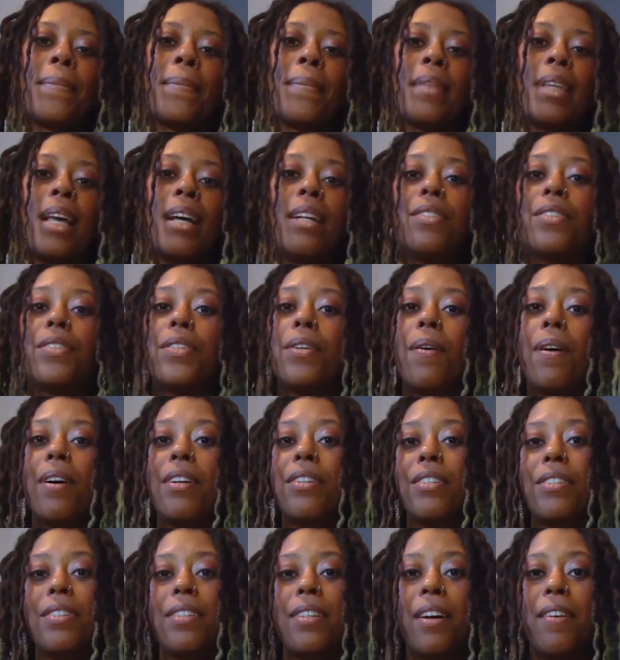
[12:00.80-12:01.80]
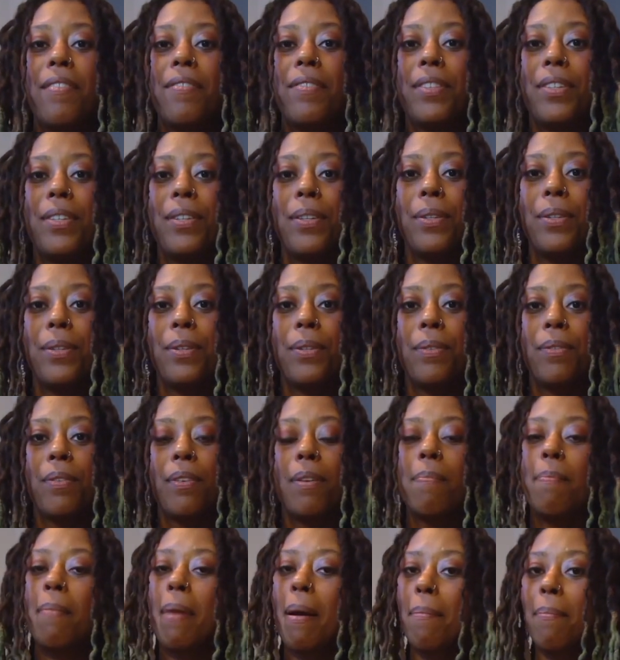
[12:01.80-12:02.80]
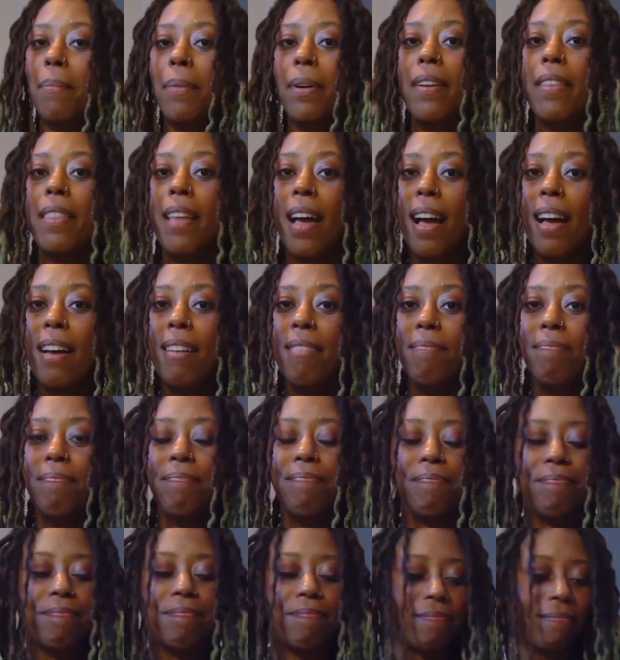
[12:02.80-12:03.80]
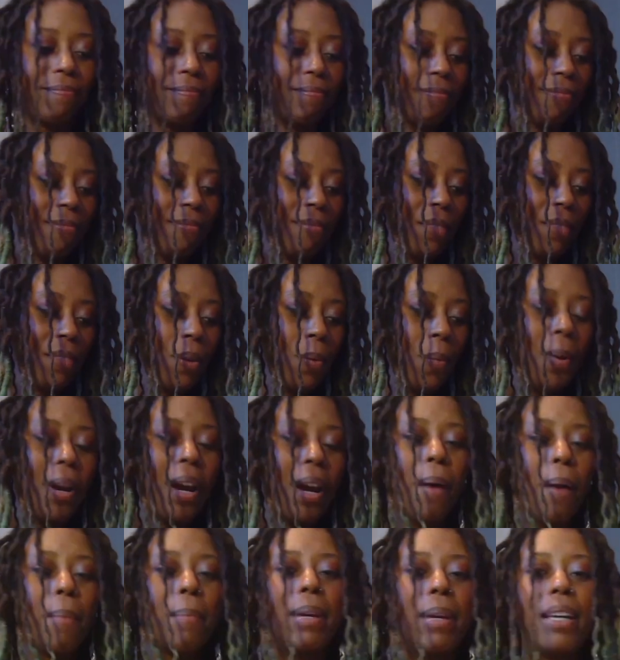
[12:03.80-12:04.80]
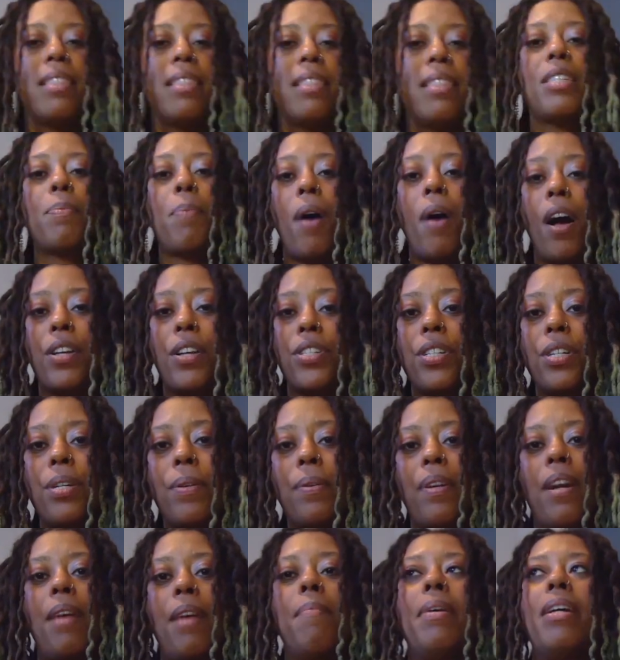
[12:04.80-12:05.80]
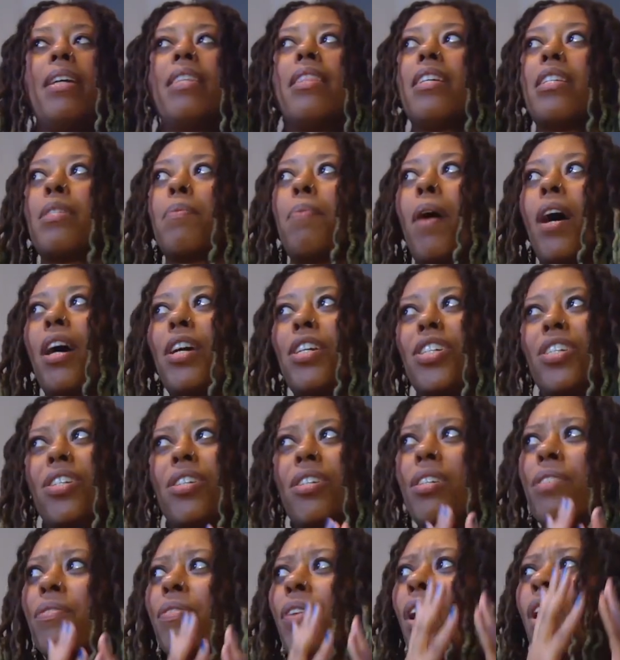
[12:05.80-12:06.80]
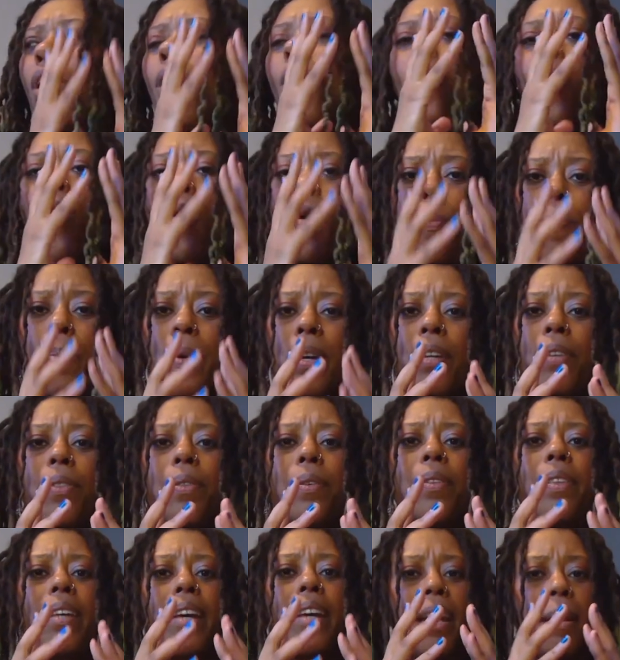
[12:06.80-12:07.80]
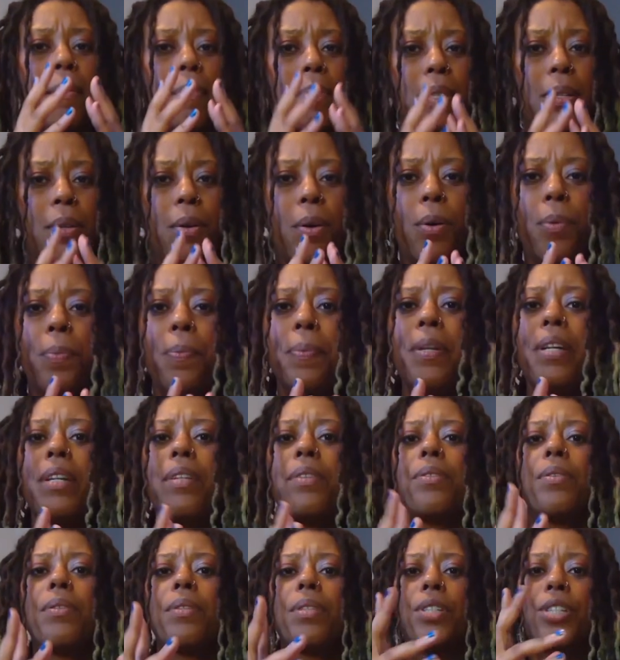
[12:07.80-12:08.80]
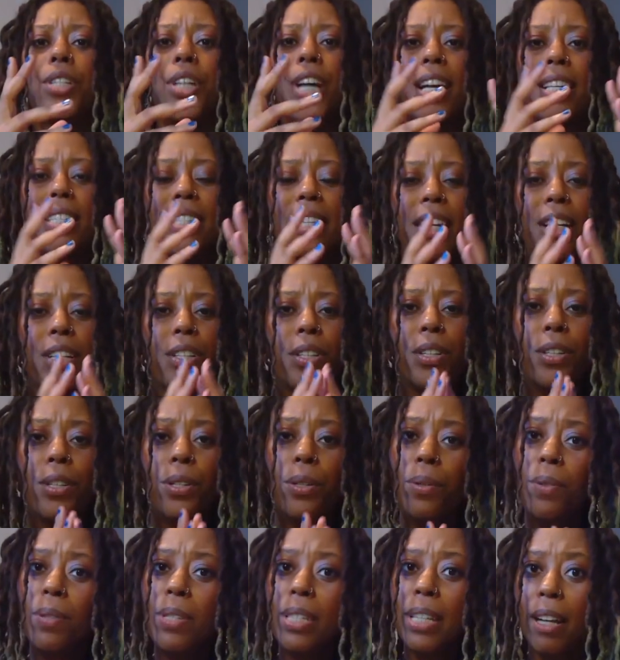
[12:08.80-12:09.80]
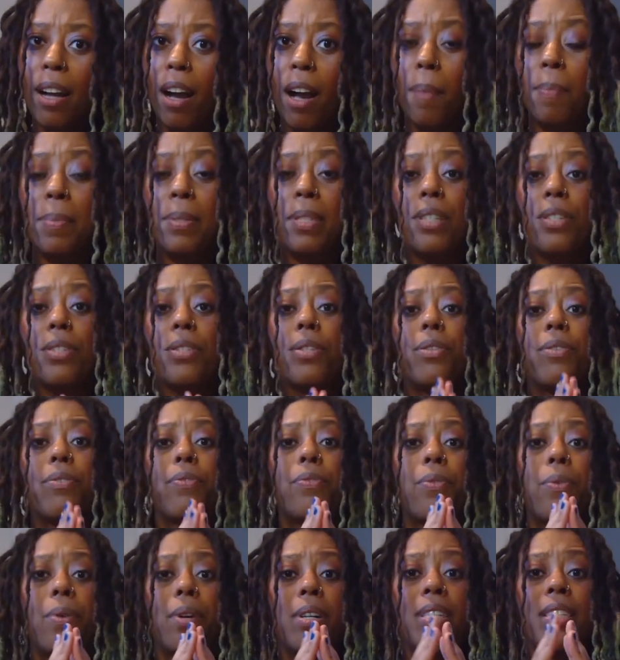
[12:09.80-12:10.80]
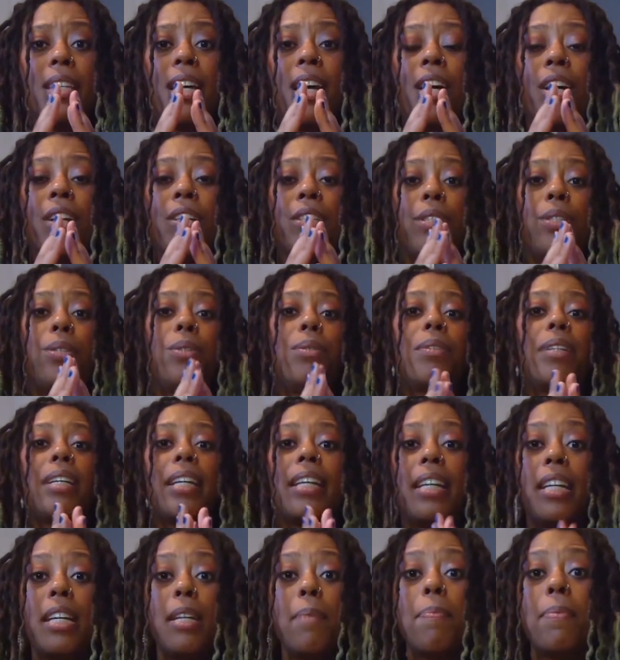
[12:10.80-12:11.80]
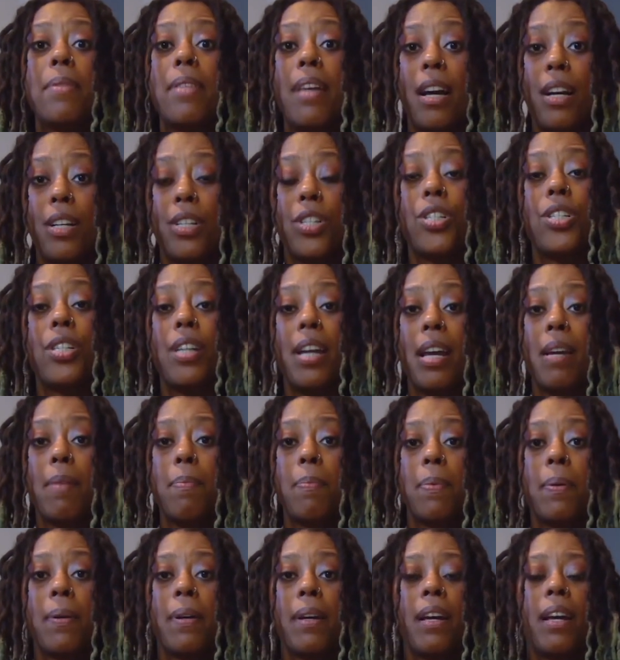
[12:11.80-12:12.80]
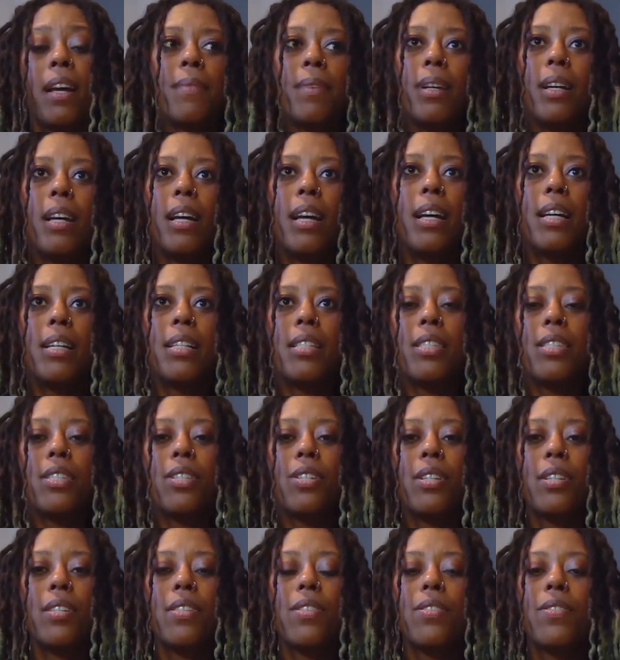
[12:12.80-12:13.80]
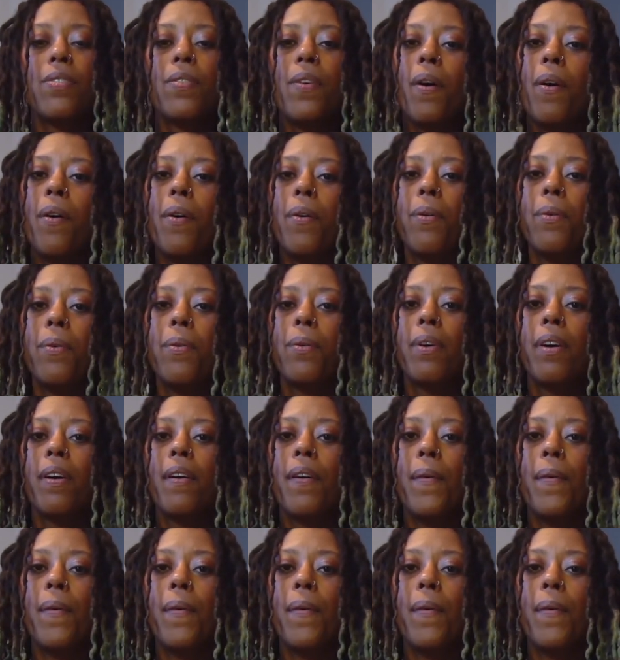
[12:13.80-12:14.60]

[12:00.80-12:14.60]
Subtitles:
And so I just love to remember that when I'm in this posture, of opening through the hips and opening through the chest and using oppositional force to keep that shape. It's just so